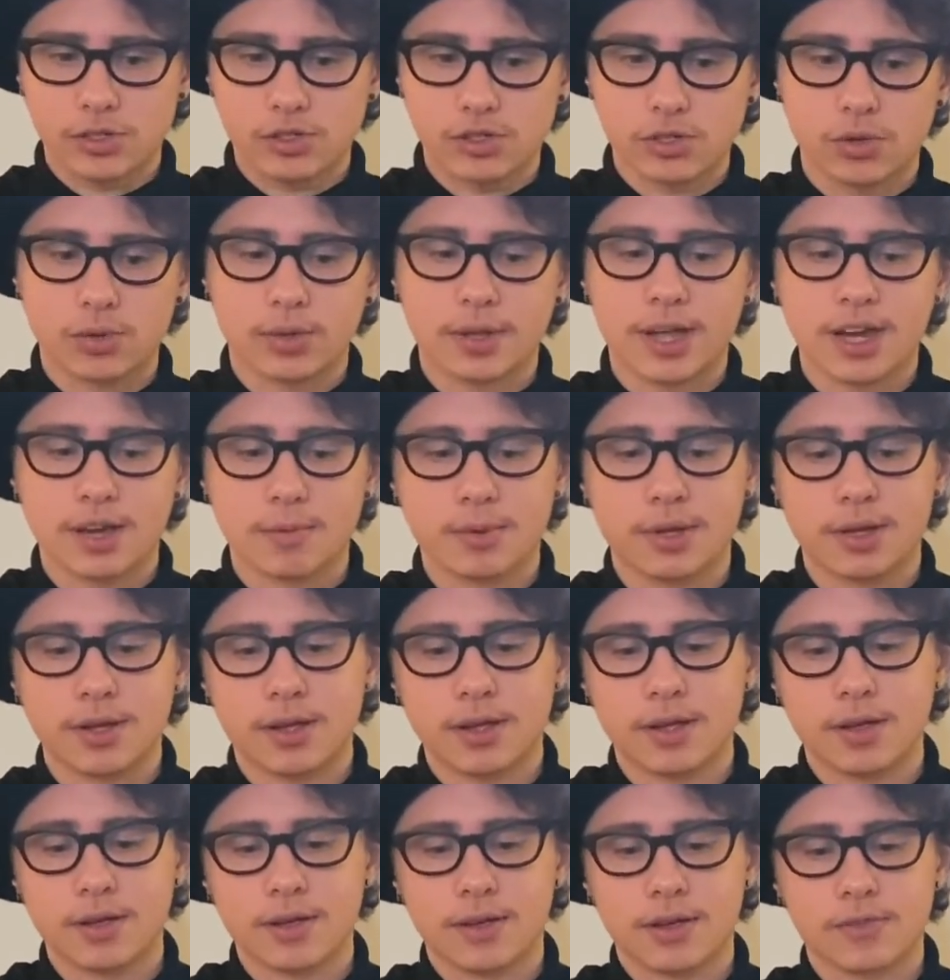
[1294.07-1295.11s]
So like
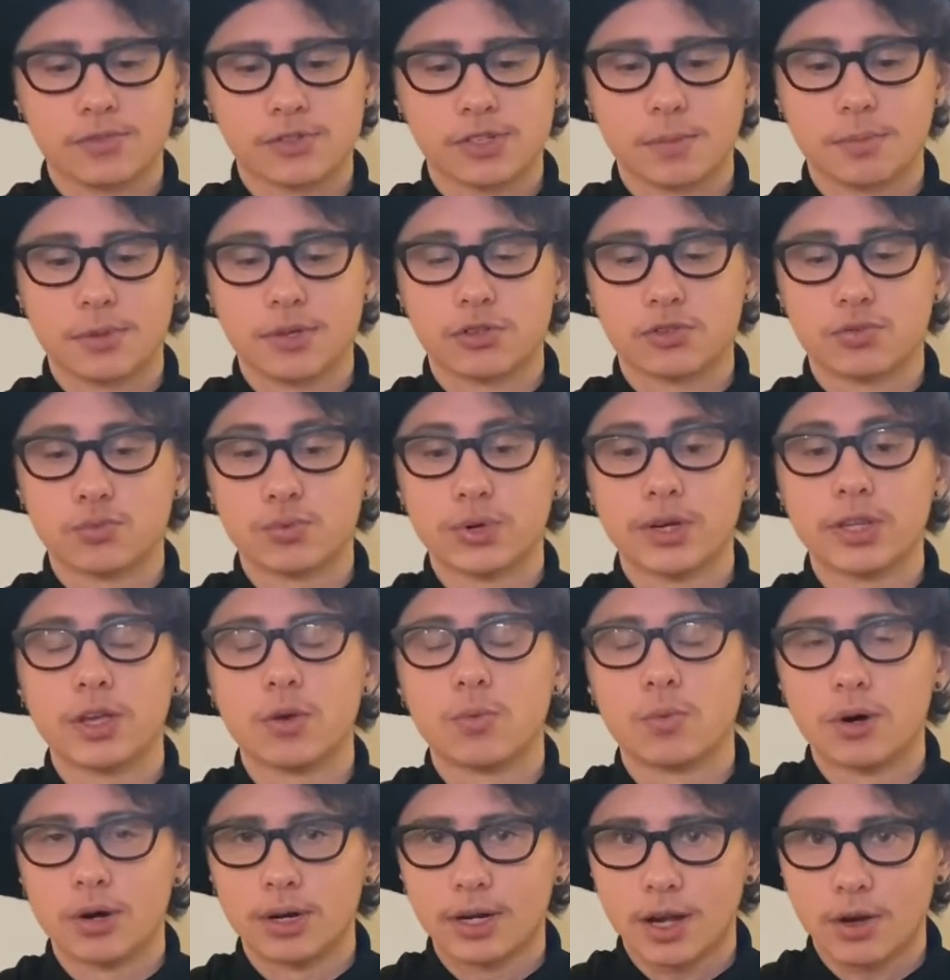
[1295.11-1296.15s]
if something's really
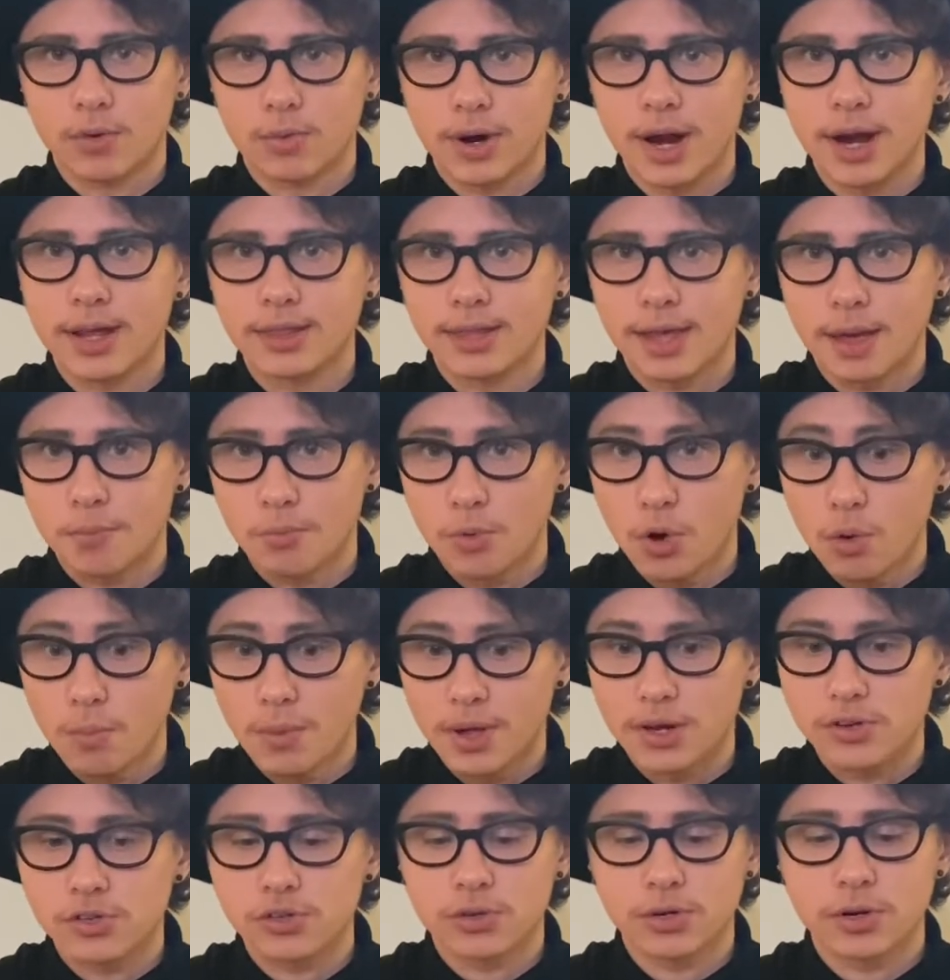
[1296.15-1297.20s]
working right in that
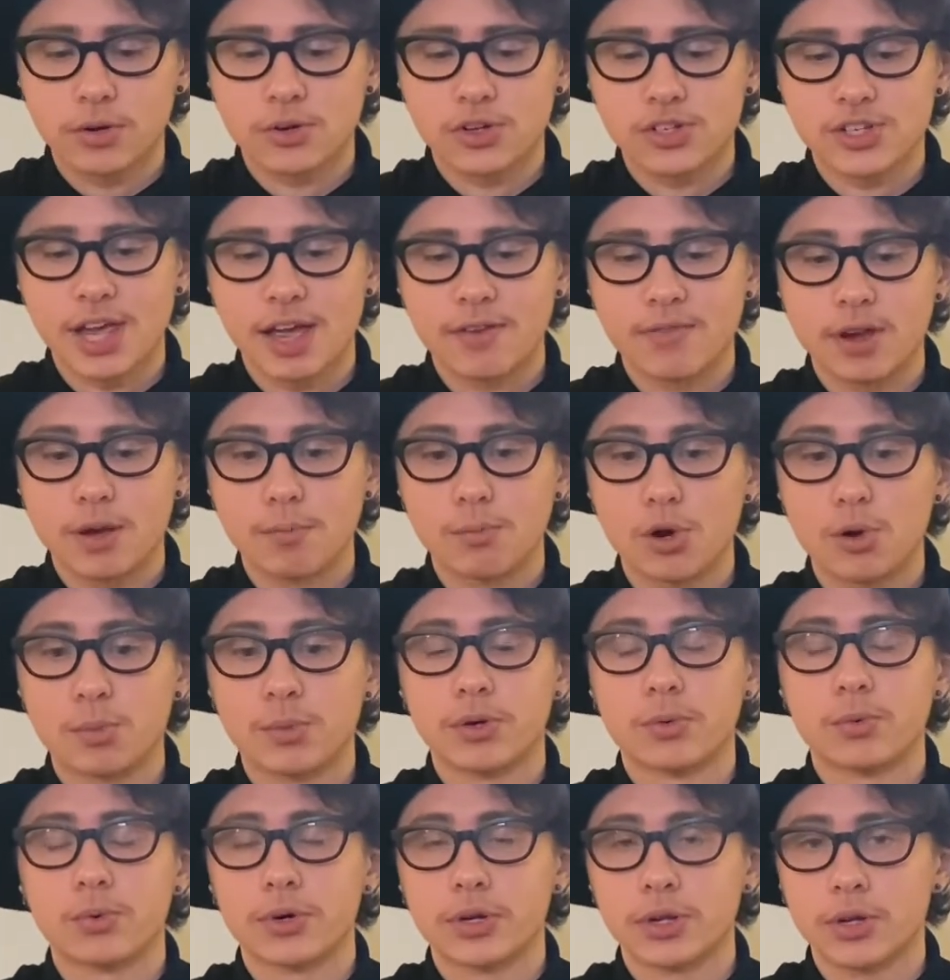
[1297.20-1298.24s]
moment, or you're just having a
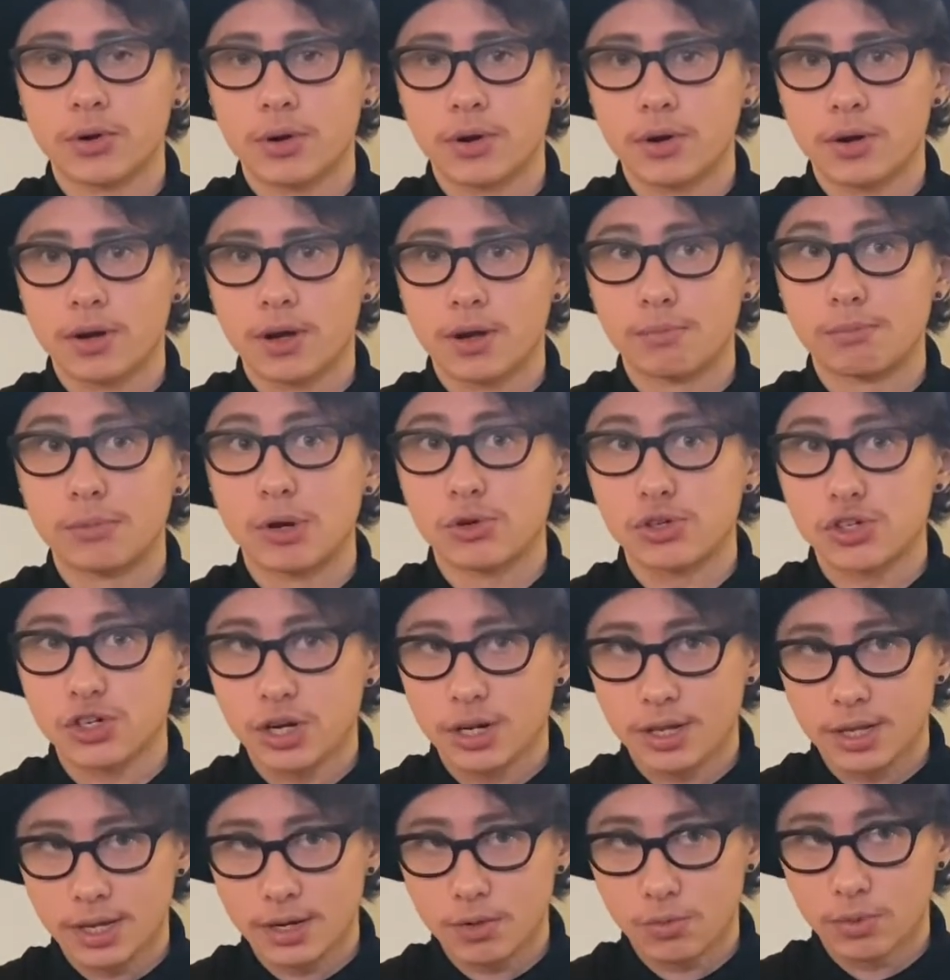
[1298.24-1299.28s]
moment where you're
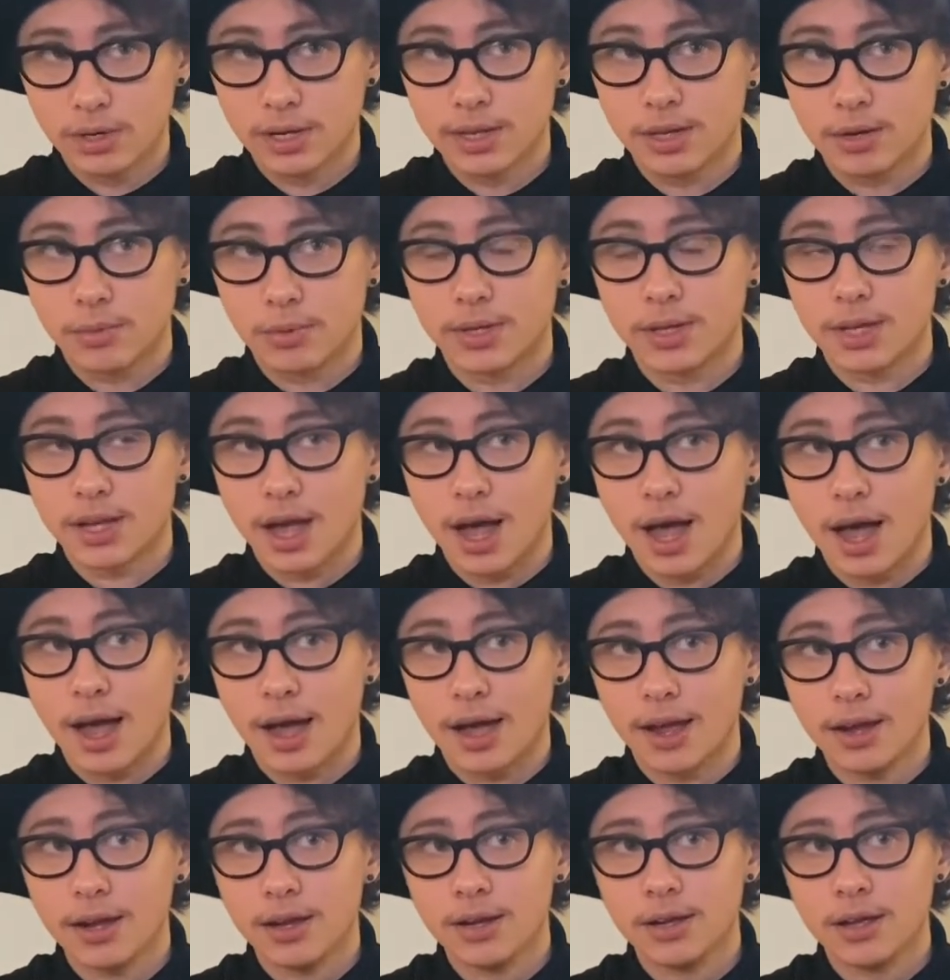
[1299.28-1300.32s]
emotionally really, really
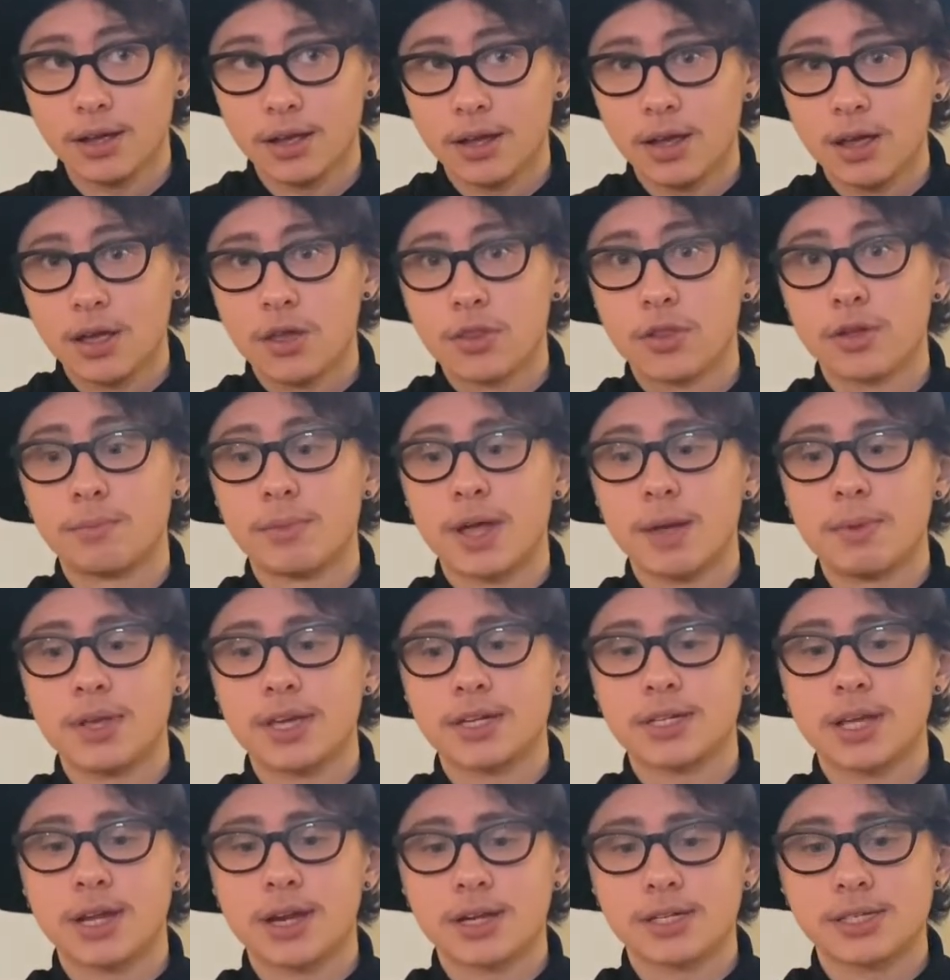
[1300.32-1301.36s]
high, there may be a
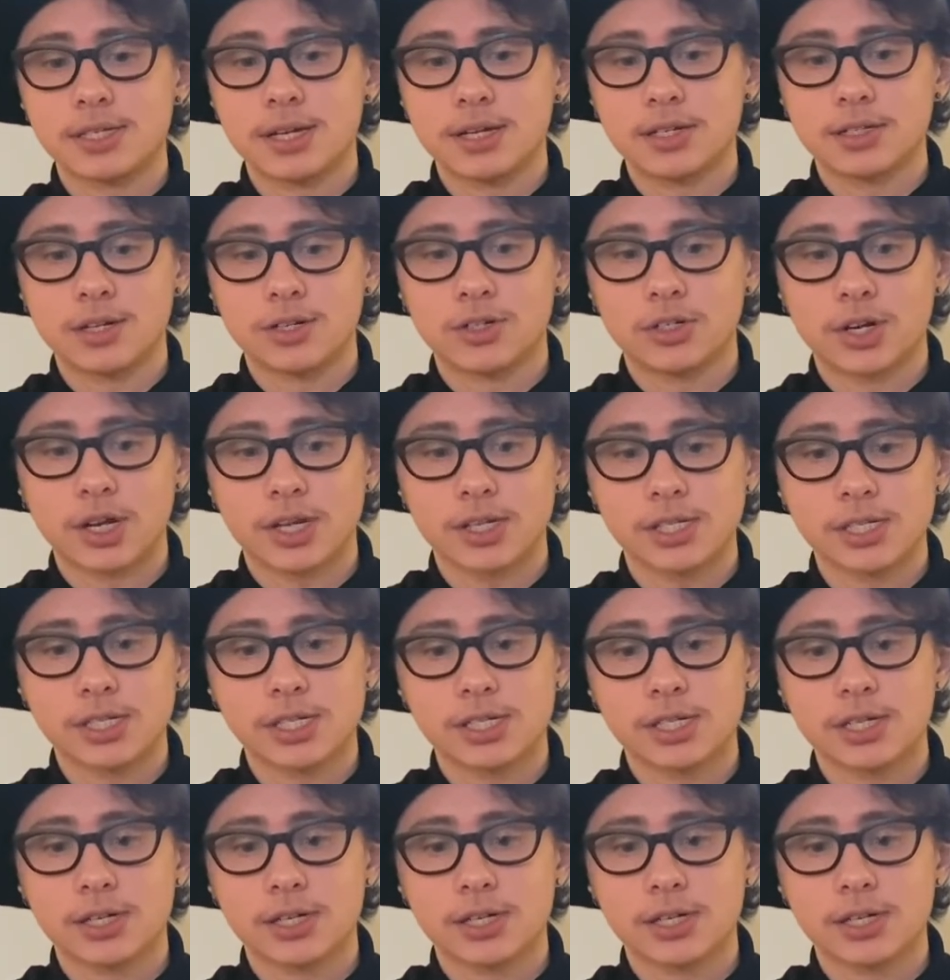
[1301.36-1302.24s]
tendency to just